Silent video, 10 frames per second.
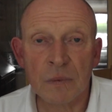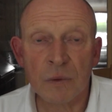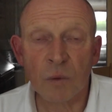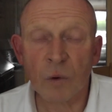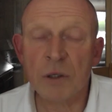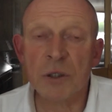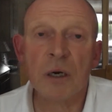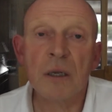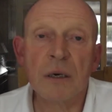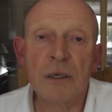The ones
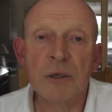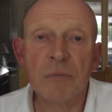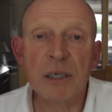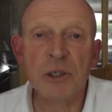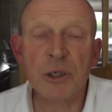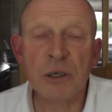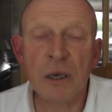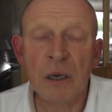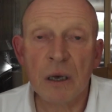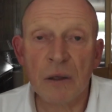I'd like to mention
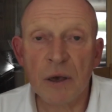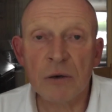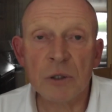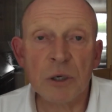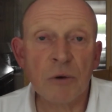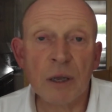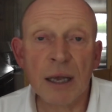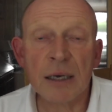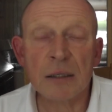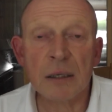are those that
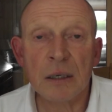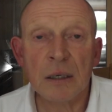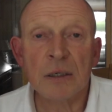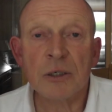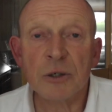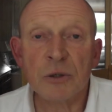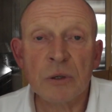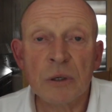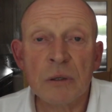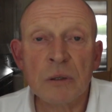relate to
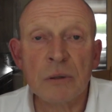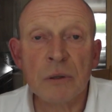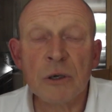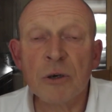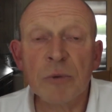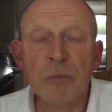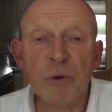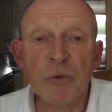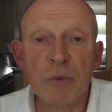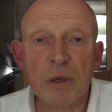human
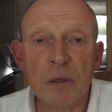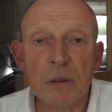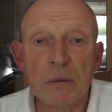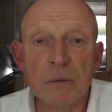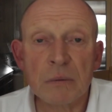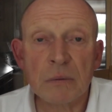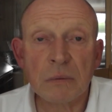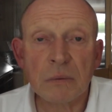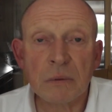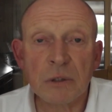movement,
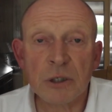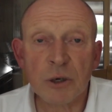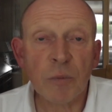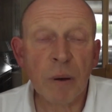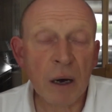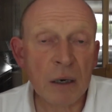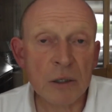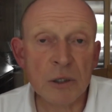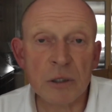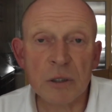so
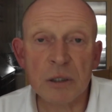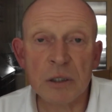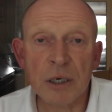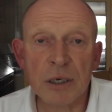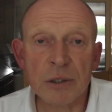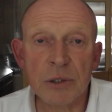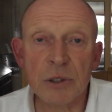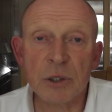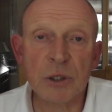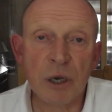Parkinson's disease,
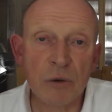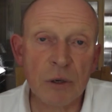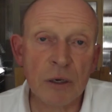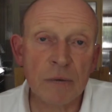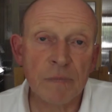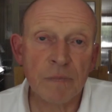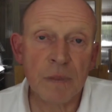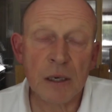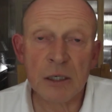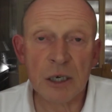dystonia,
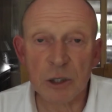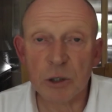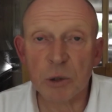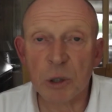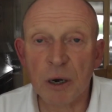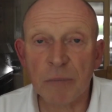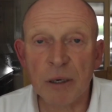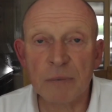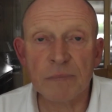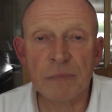essential tremor,
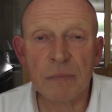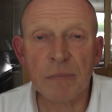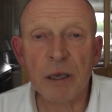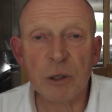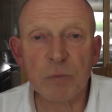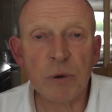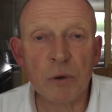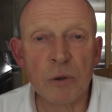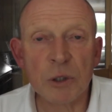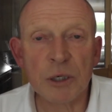Bell's
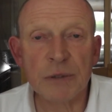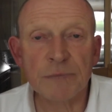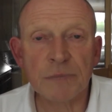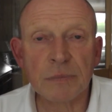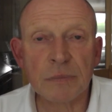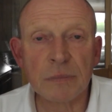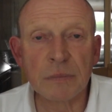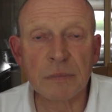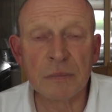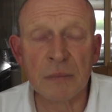palsy,
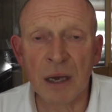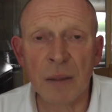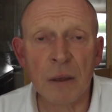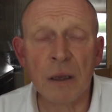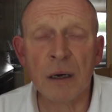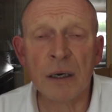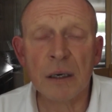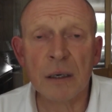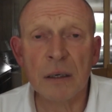and the like.